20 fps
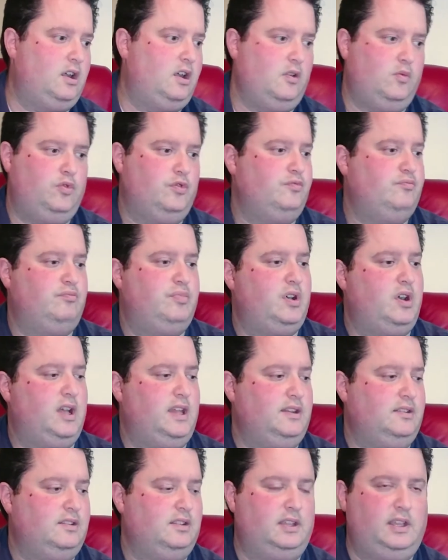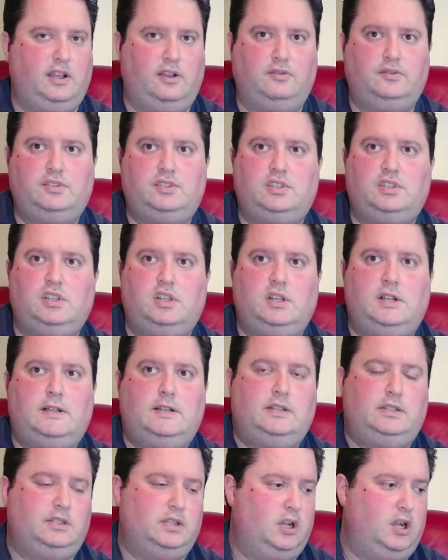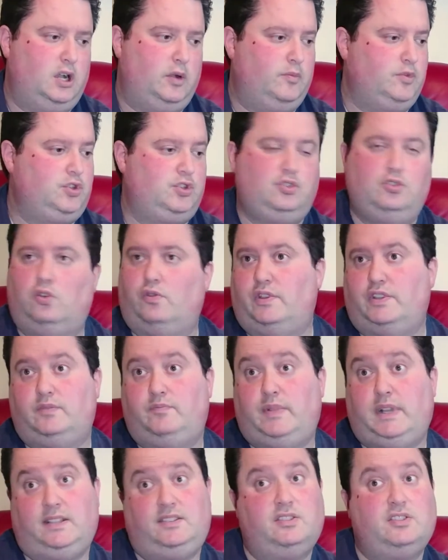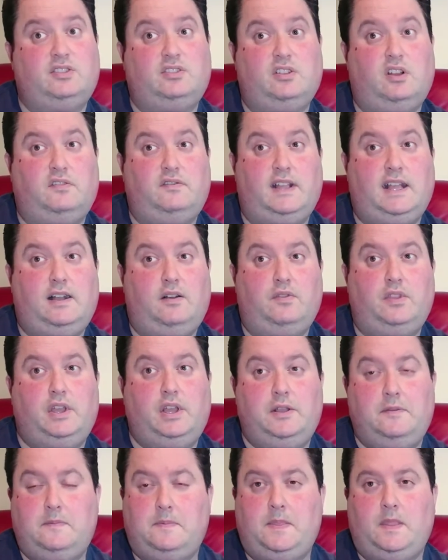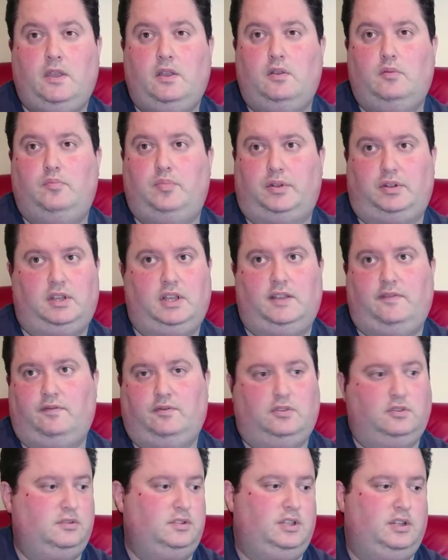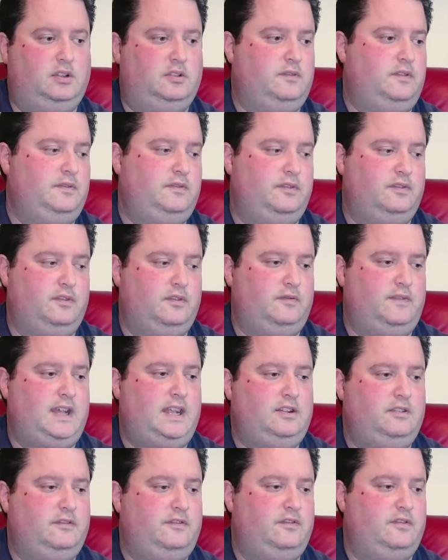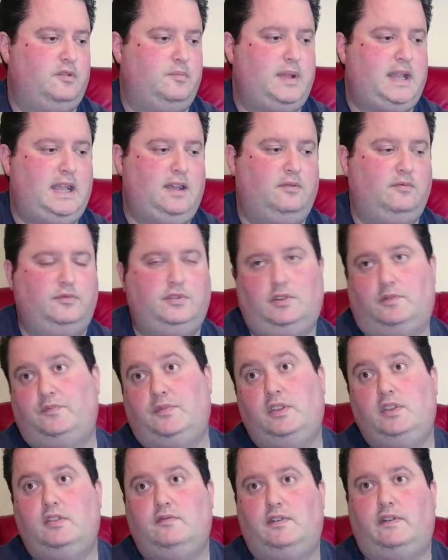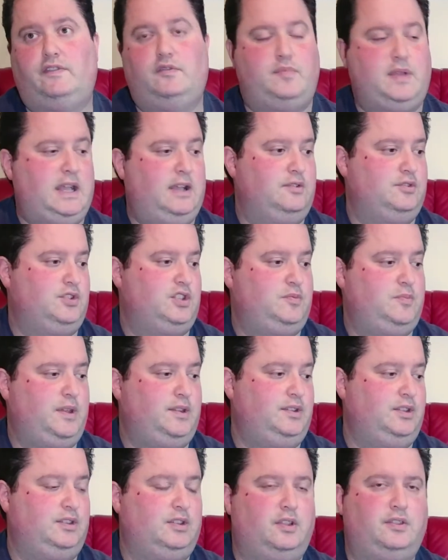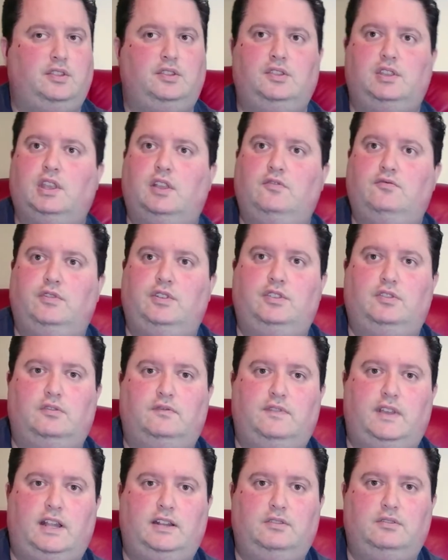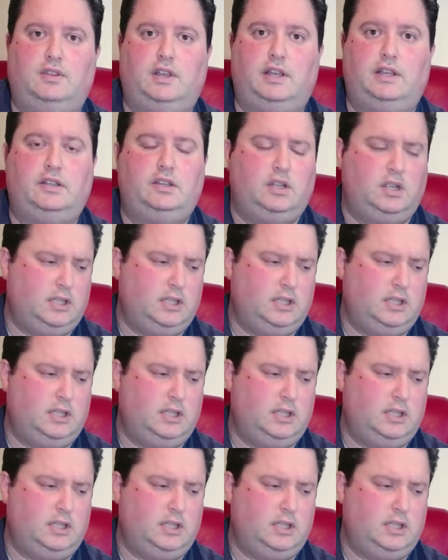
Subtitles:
I wouldn't buy anything else. I'm sure there's better stuff out there, but I haven't got, you know, for the value, for the pound, you know, for every pound you're spending, I think you're getting really good value there.